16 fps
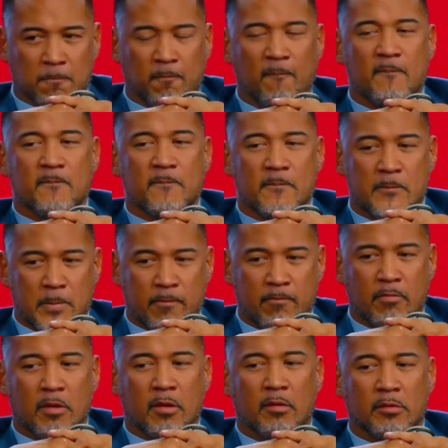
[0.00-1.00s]
natural
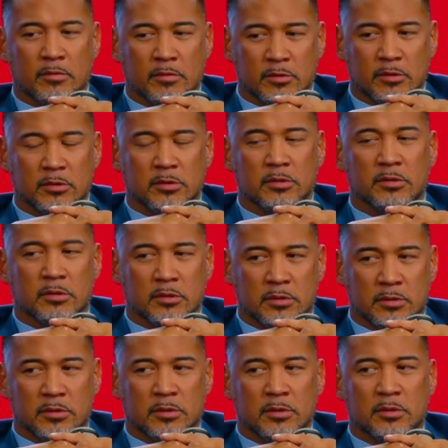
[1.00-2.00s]
response to being attacked,
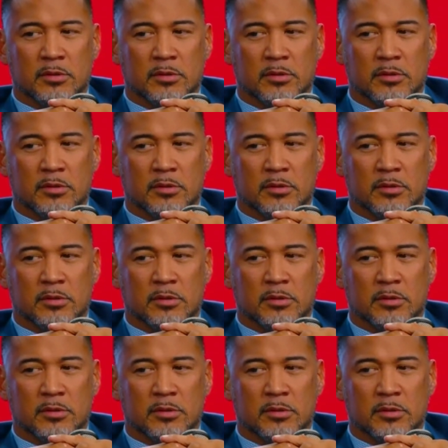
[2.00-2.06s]
you